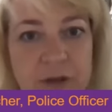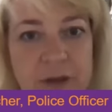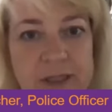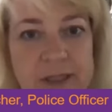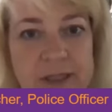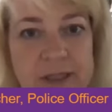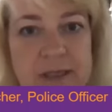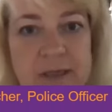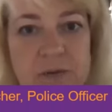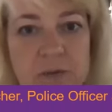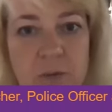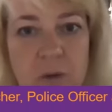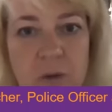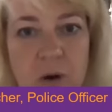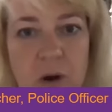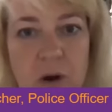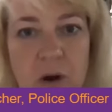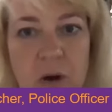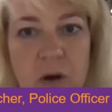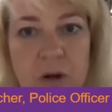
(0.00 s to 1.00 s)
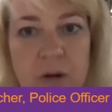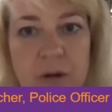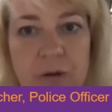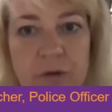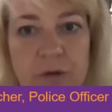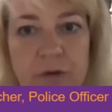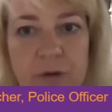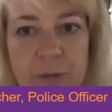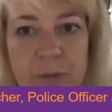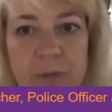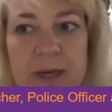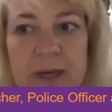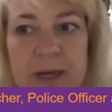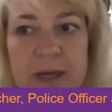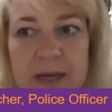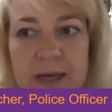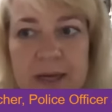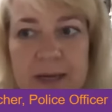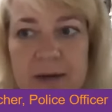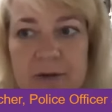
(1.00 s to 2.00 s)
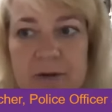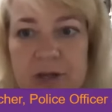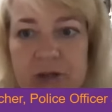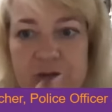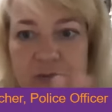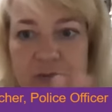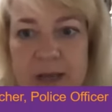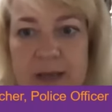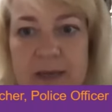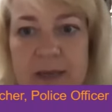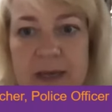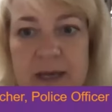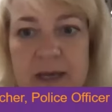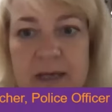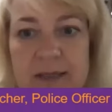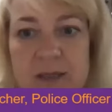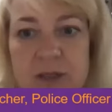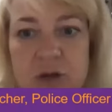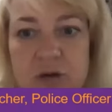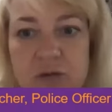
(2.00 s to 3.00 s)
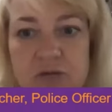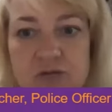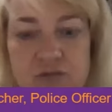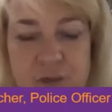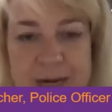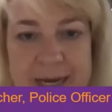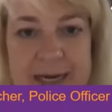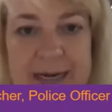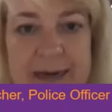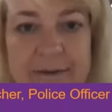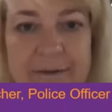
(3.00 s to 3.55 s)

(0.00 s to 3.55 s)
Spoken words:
This is what somebody here has written, this who really